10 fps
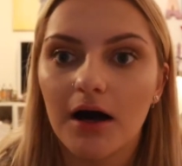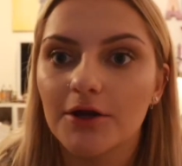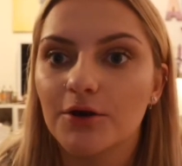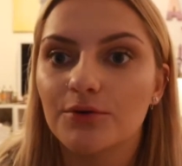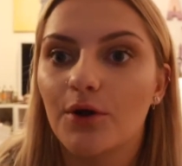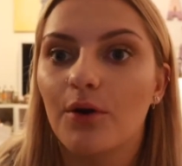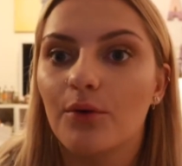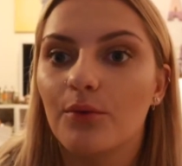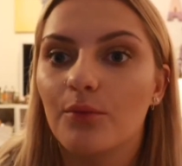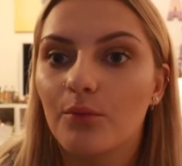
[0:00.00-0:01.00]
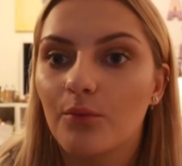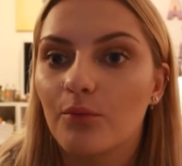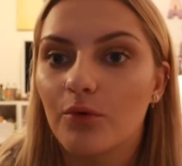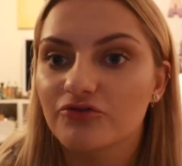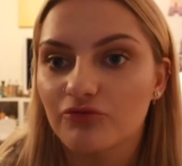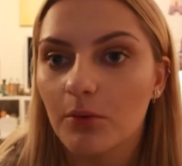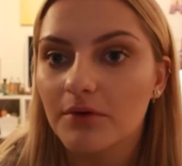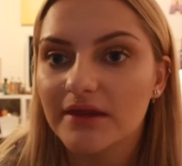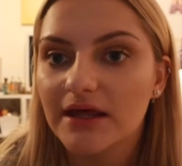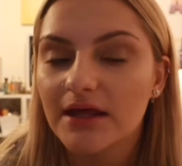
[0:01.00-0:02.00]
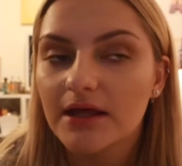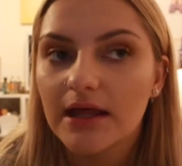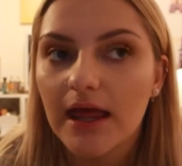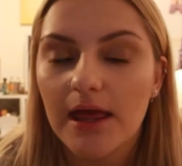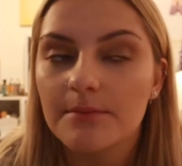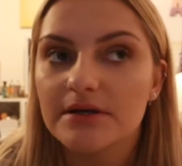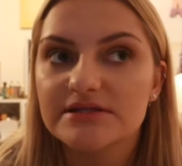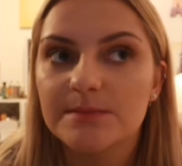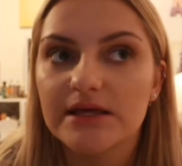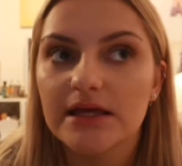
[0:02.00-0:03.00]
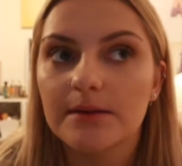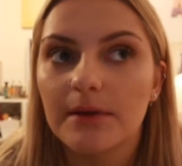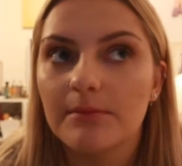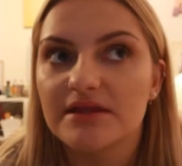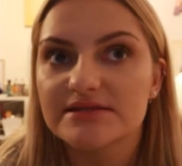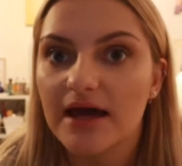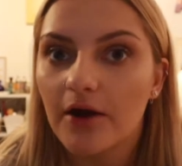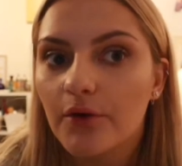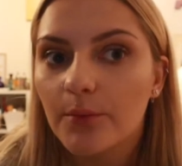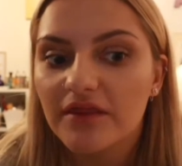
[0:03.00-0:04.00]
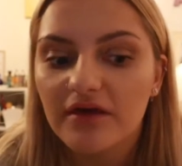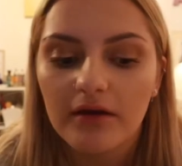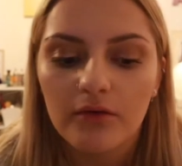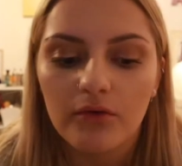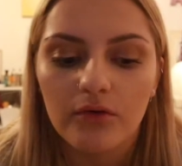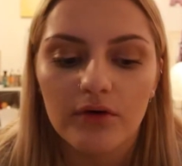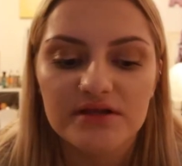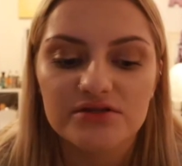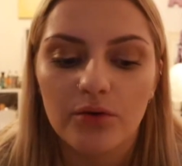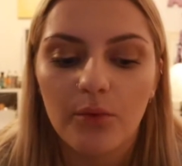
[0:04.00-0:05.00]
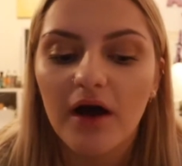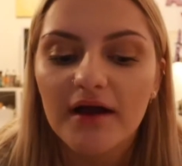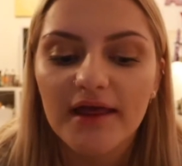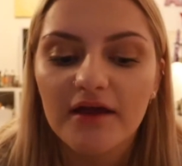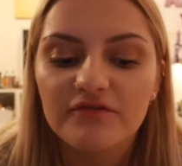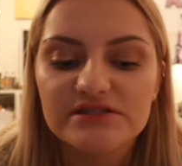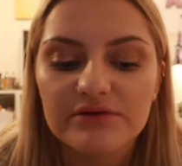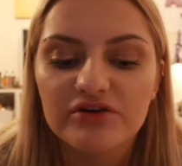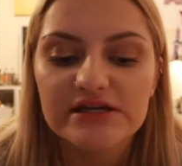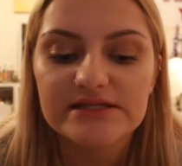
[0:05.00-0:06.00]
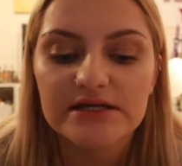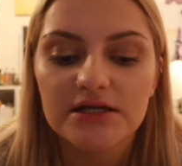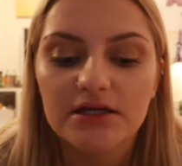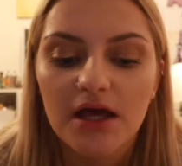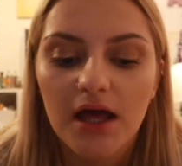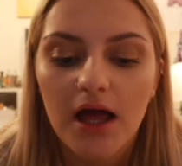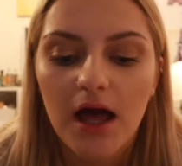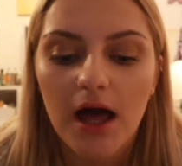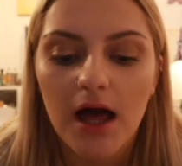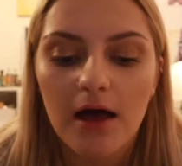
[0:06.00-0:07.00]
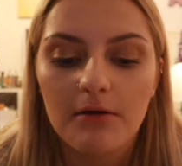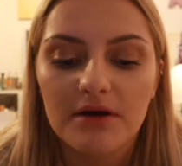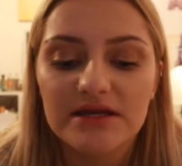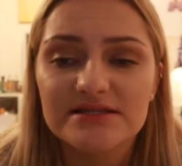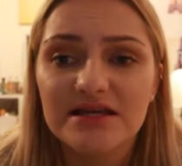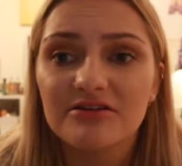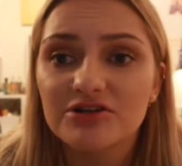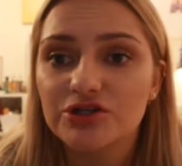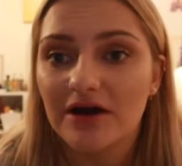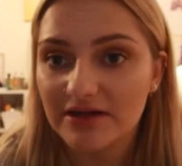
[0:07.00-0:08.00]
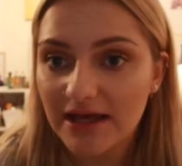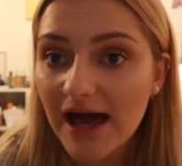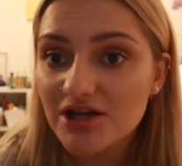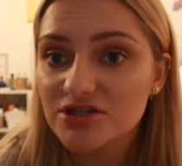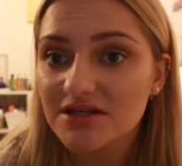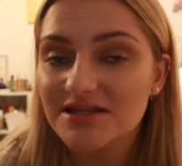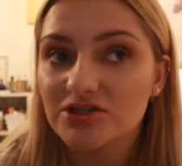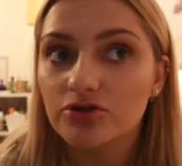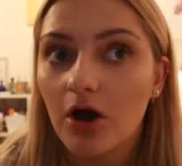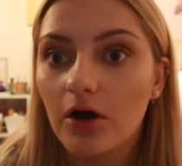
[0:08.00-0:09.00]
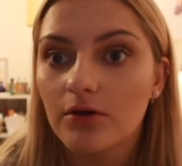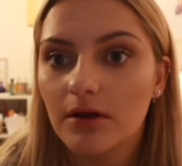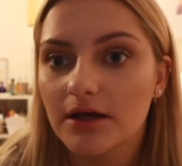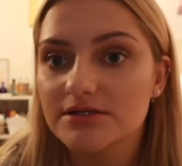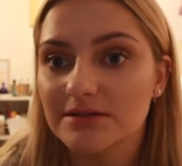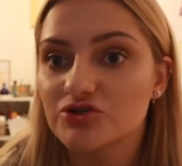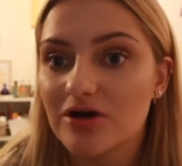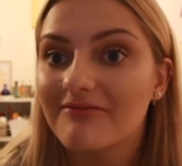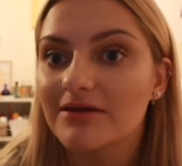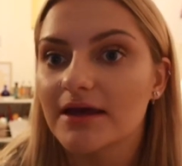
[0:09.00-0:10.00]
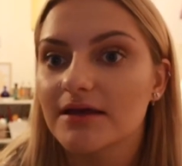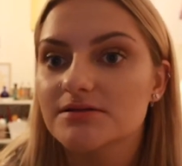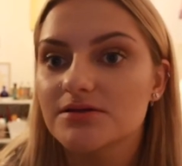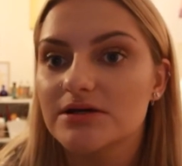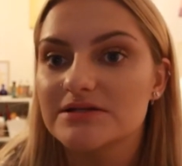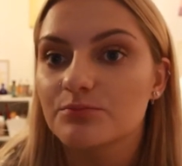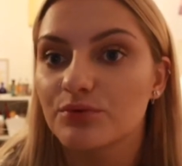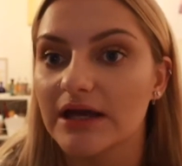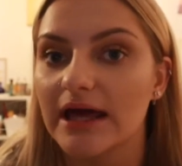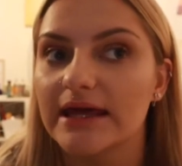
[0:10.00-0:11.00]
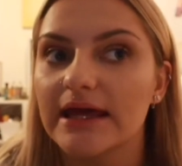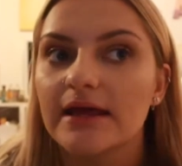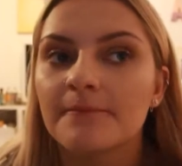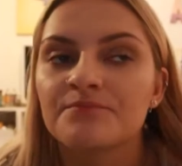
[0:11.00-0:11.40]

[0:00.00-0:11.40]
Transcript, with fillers: I don't know what's wrong with it, it must be maybe there's an error with it or it's not working for some reason. Um, and he said, oh, do you have any cash? And I said, no, like, because I'm traveling, so I didn't bring any.